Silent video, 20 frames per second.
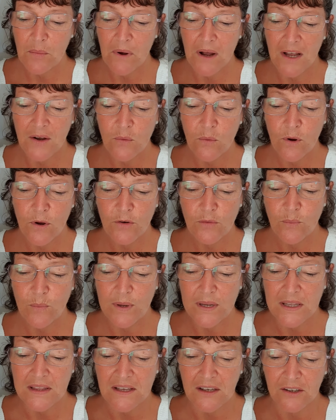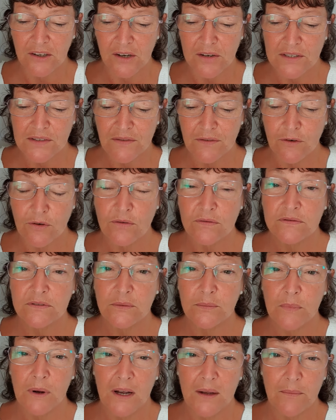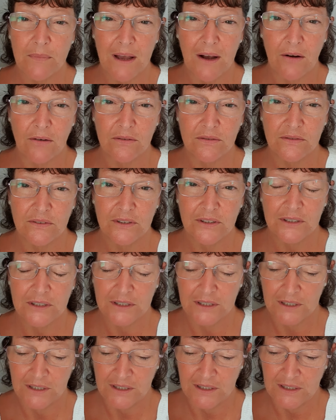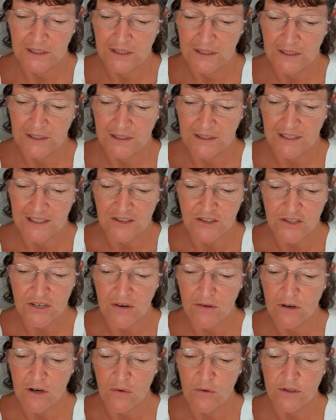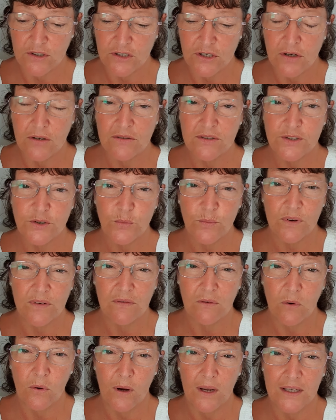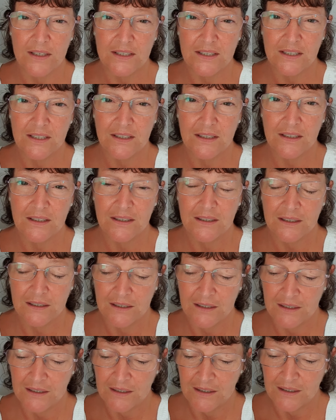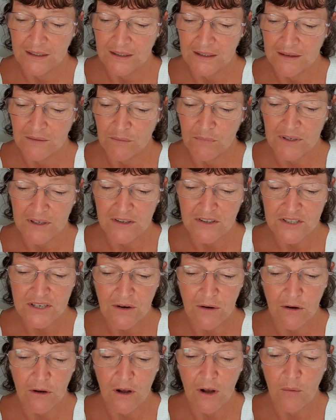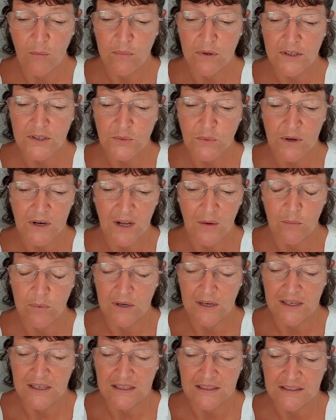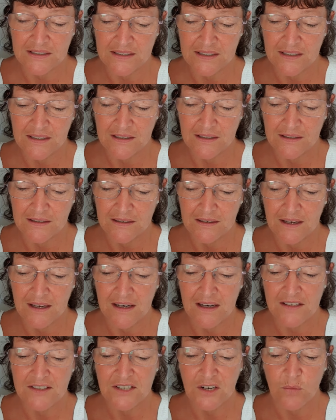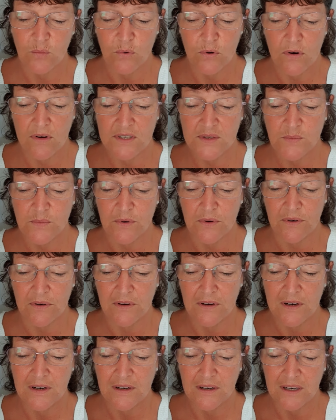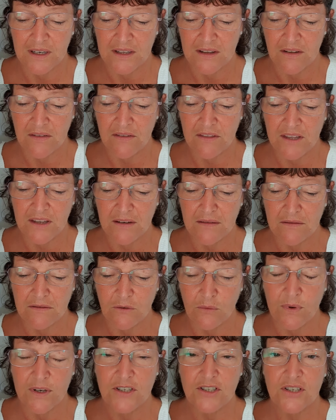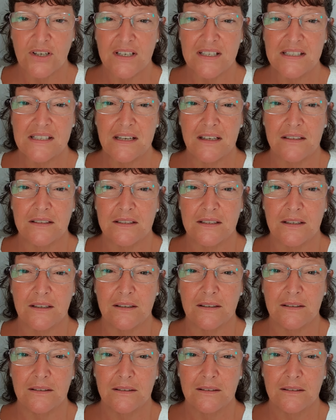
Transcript: my word be that goes forth from my mouth. It shall not return to me void, but it shall accomplish what I please, and it shall prosper in the thing for which I sent it.